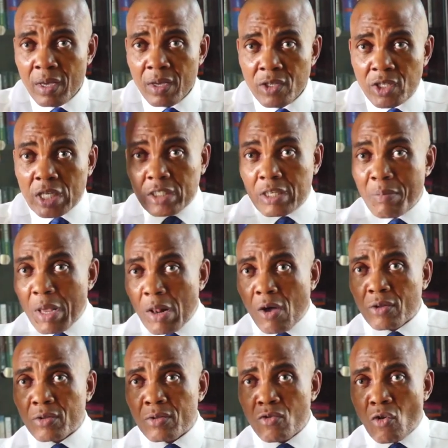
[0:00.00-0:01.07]
60
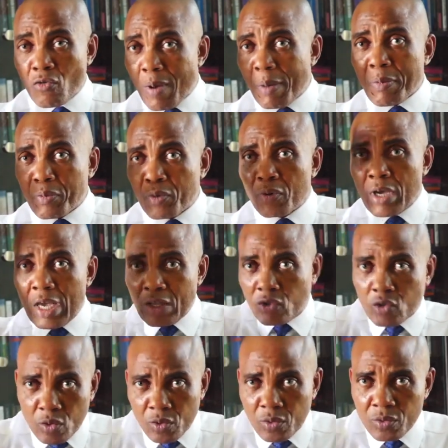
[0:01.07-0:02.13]
million Yoruba people
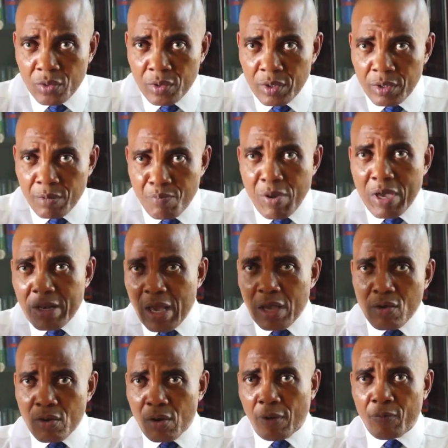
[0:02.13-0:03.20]
into being a
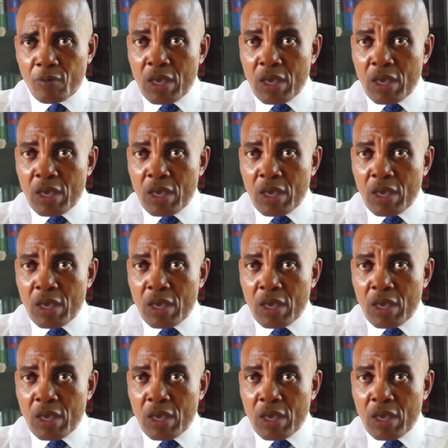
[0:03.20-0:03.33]
union.